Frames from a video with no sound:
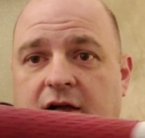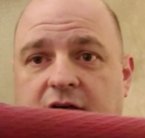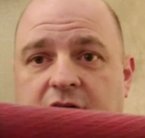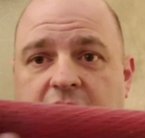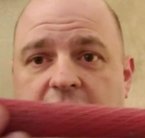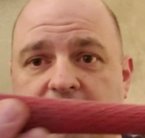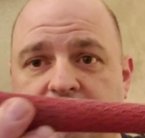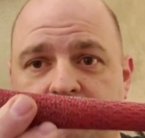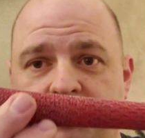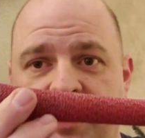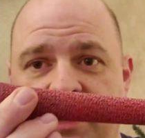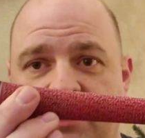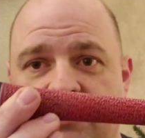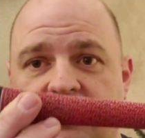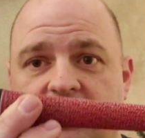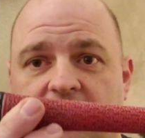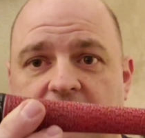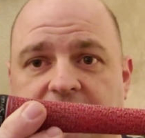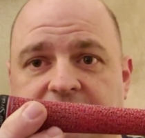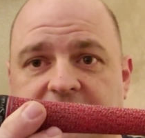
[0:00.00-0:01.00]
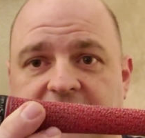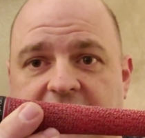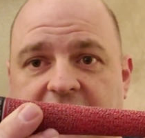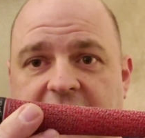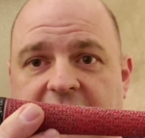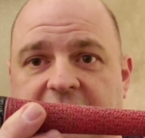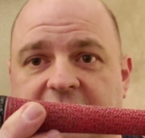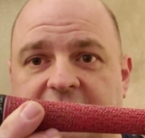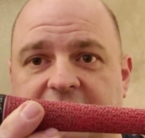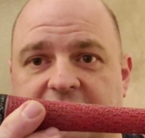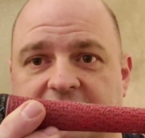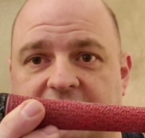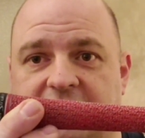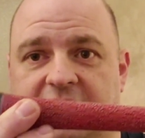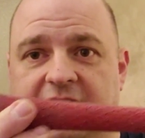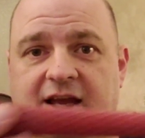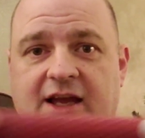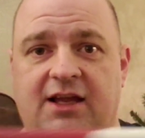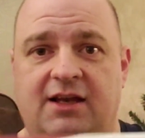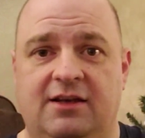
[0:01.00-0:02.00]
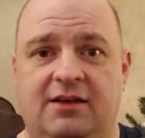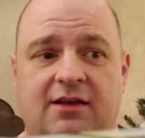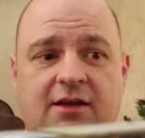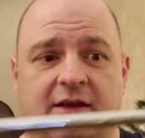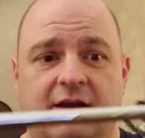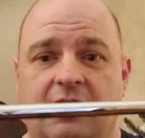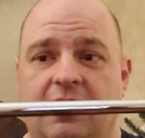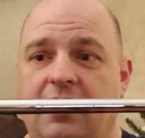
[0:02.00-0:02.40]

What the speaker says: golf pad golf tags on the end.